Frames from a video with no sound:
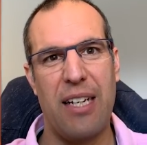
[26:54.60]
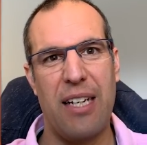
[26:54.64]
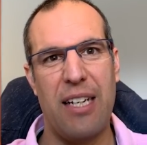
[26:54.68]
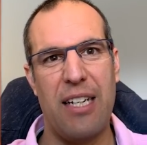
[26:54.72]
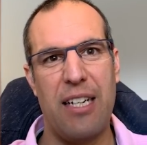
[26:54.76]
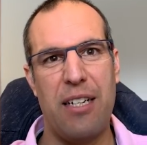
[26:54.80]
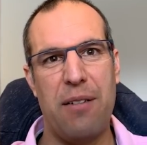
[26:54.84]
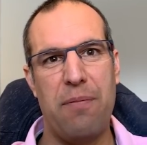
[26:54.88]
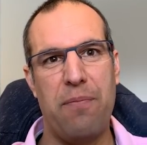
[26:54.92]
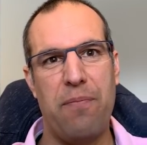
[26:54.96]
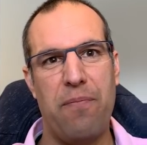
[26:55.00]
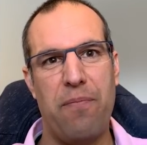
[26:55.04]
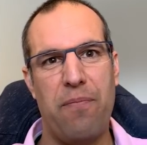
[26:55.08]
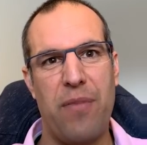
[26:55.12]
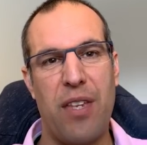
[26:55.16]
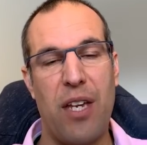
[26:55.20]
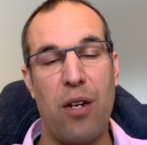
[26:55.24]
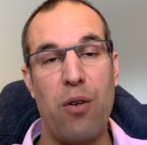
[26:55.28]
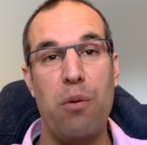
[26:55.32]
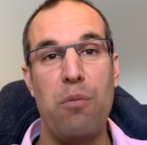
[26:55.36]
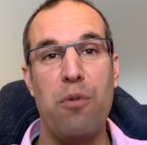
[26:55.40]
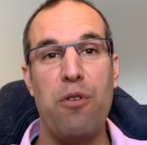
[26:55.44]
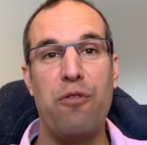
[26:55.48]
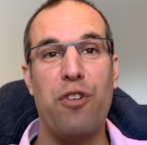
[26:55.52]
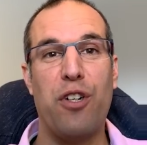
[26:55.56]
Then
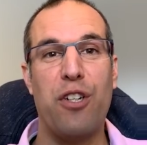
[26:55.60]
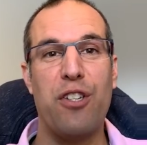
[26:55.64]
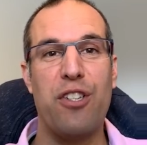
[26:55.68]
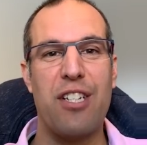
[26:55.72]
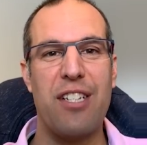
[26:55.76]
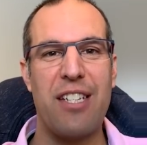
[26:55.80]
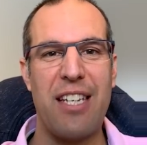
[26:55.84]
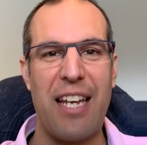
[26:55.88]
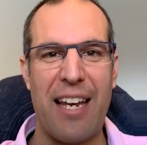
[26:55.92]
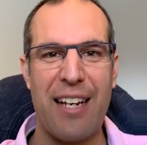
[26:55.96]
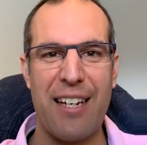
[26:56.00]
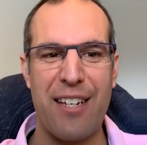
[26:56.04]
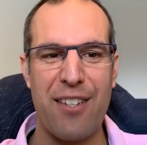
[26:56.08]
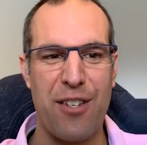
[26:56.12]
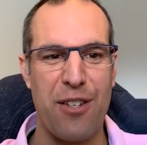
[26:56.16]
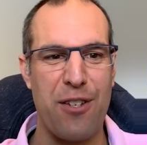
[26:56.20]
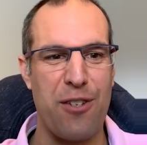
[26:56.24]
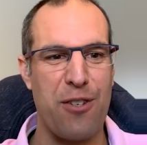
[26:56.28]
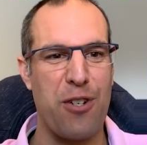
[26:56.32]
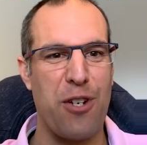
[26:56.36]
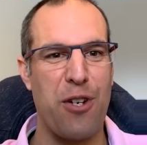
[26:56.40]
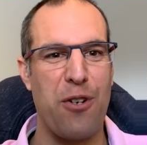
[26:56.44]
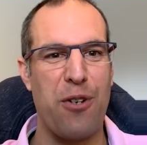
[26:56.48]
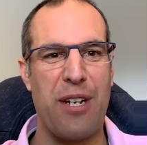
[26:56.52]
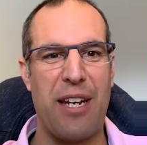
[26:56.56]
we move on to
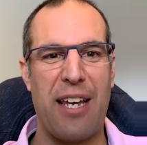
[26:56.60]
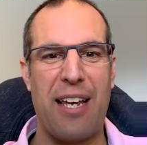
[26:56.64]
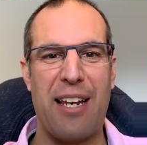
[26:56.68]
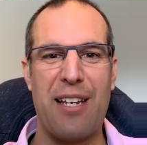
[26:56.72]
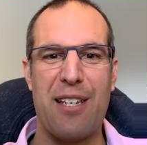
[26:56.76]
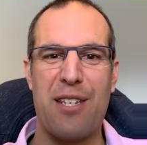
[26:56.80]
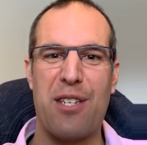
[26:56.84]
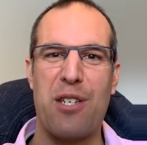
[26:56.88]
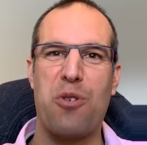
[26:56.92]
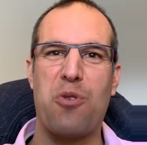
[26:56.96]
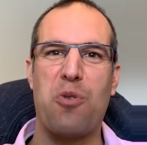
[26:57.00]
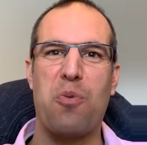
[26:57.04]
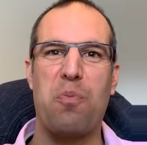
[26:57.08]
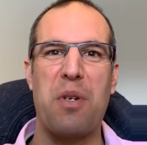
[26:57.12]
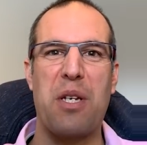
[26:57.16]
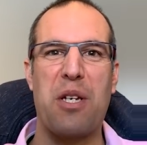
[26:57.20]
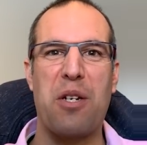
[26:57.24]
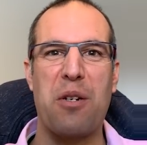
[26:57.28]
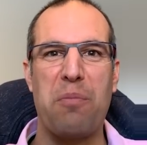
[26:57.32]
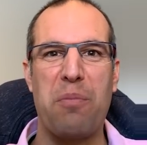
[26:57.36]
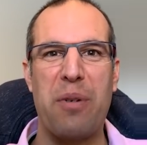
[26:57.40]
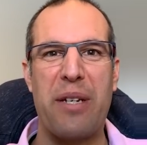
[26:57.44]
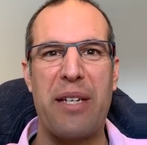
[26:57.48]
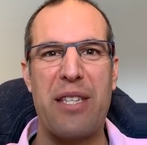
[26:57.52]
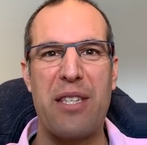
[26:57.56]
taxes. No analysis would be
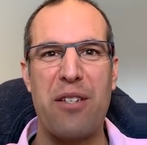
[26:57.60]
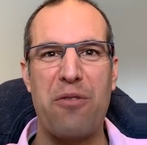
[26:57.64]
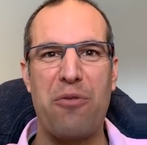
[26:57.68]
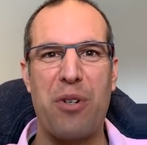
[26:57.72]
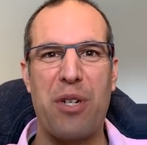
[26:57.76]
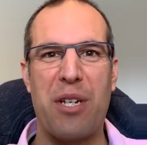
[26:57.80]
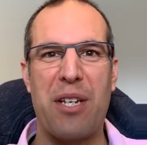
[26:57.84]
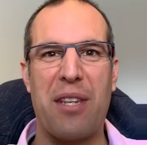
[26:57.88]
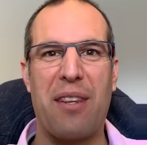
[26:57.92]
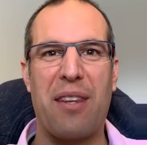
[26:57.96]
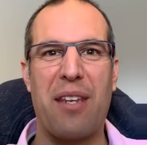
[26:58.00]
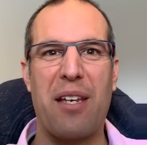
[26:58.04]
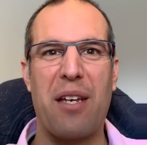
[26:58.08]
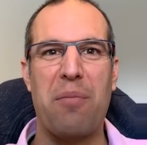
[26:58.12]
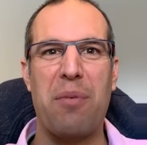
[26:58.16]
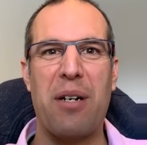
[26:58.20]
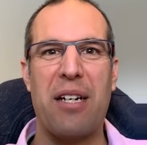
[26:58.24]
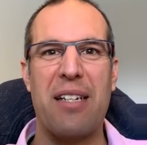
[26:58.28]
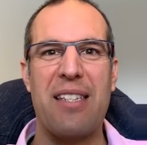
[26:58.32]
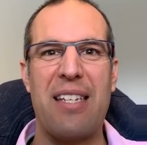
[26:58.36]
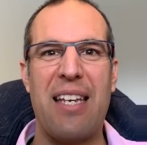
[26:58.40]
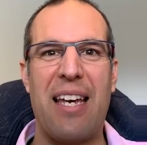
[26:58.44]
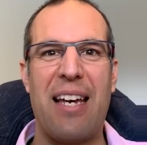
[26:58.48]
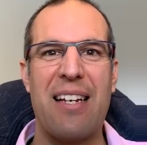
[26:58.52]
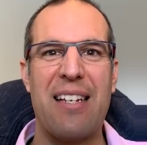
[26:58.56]
complete if we didn't think
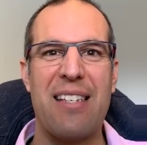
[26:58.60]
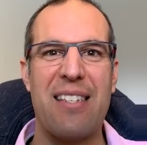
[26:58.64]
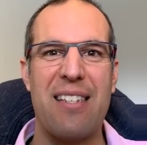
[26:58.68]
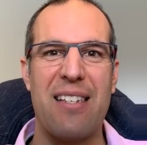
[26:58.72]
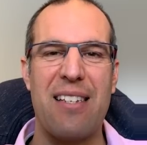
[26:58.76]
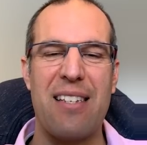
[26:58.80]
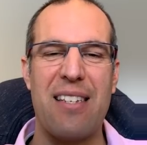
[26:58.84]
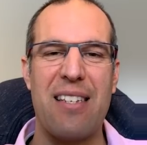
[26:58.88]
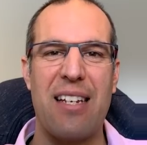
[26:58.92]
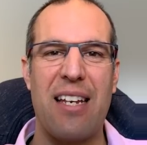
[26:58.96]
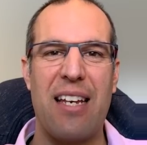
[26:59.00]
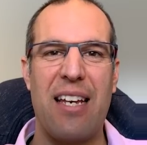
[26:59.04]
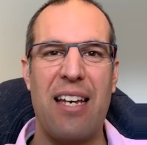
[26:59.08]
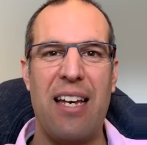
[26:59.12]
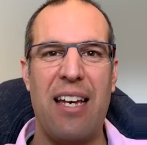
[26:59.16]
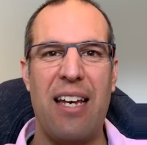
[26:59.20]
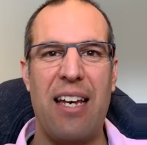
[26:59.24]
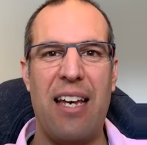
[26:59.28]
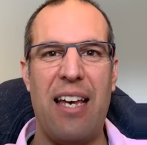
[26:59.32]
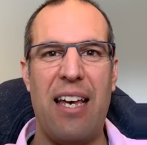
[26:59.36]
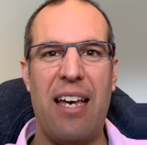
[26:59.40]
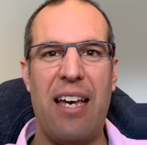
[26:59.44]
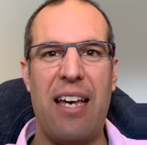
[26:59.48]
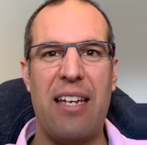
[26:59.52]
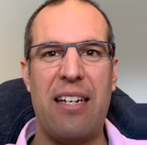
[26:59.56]
about taxes.
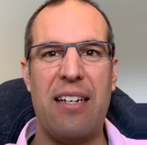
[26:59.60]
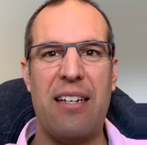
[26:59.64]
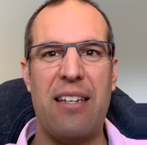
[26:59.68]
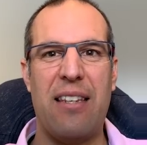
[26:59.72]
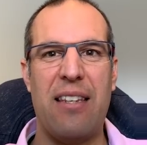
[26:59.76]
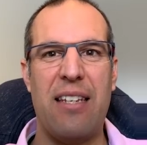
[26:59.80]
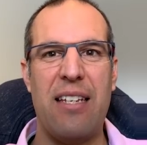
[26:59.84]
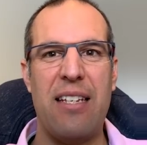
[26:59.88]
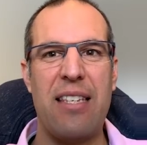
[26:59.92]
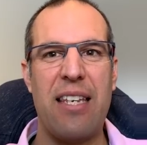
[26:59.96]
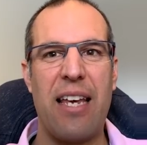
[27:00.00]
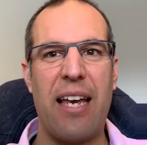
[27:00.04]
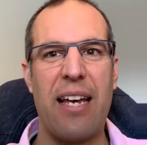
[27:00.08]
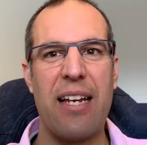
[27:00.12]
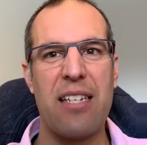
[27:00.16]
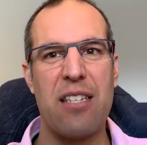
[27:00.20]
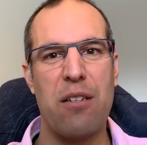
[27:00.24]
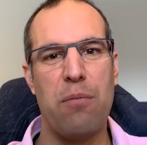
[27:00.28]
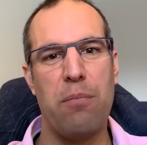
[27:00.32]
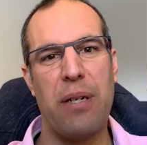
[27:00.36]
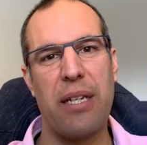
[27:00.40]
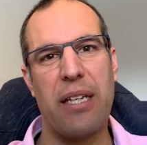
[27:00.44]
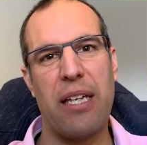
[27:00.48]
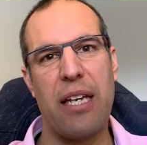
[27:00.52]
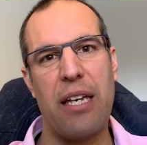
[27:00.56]
And the tax
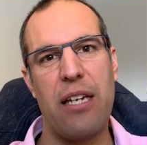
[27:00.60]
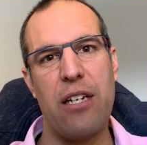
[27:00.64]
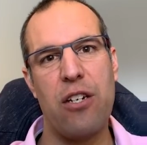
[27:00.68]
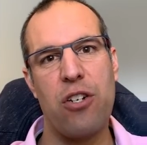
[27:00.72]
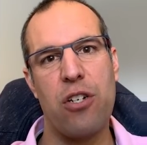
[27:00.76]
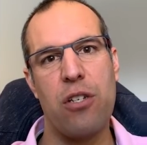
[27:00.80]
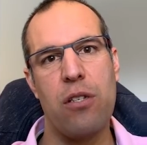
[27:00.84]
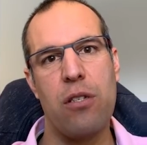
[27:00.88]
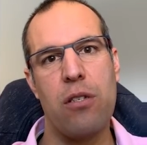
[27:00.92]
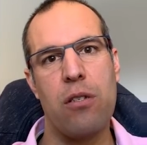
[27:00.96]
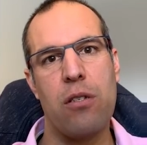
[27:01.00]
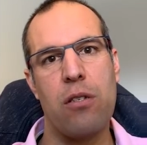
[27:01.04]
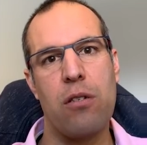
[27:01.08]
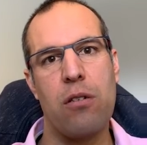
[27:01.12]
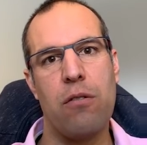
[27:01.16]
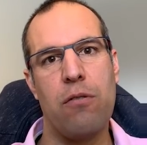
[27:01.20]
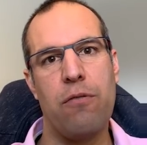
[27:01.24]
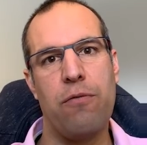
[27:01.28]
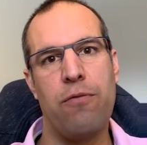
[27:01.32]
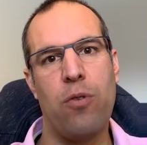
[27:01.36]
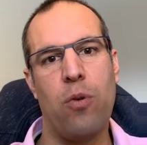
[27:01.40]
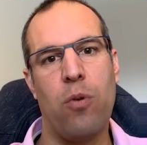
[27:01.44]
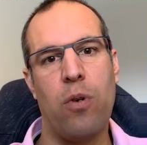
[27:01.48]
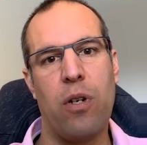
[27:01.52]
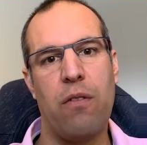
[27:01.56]
implications
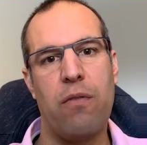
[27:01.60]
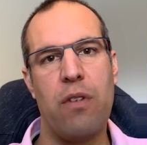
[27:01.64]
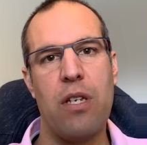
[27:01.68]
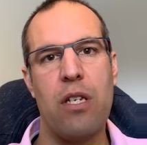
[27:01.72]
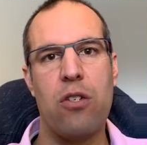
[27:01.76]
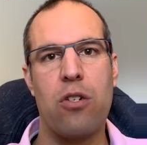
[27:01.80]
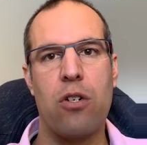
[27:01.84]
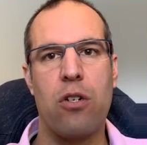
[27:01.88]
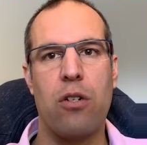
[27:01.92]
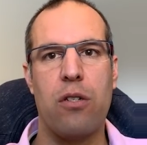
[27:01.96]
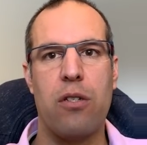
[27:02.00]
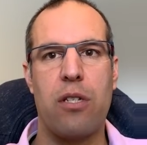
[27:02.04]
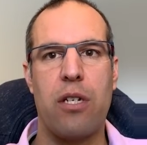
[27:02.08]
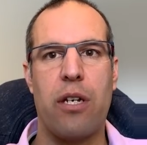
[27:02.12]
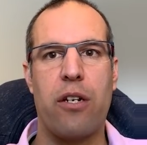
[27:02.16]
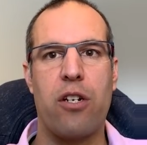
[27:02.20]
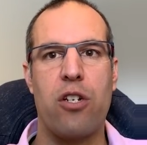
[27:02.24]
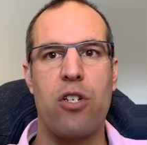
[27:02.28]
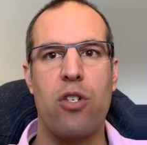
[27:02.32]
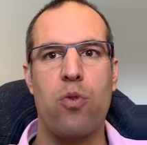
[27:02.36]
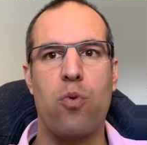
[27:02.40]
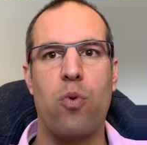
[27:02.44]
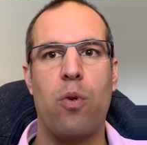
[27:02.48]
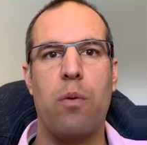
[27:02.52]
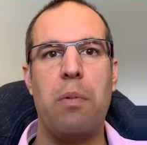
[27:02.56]
for one of these
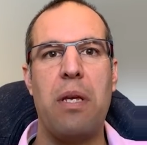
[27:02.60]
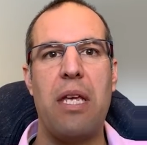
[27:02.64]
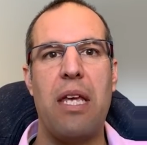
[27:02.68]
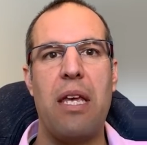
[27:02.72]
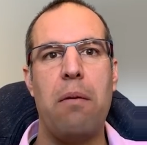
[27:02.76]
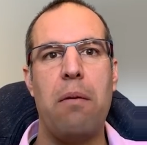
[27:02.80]
transactions would be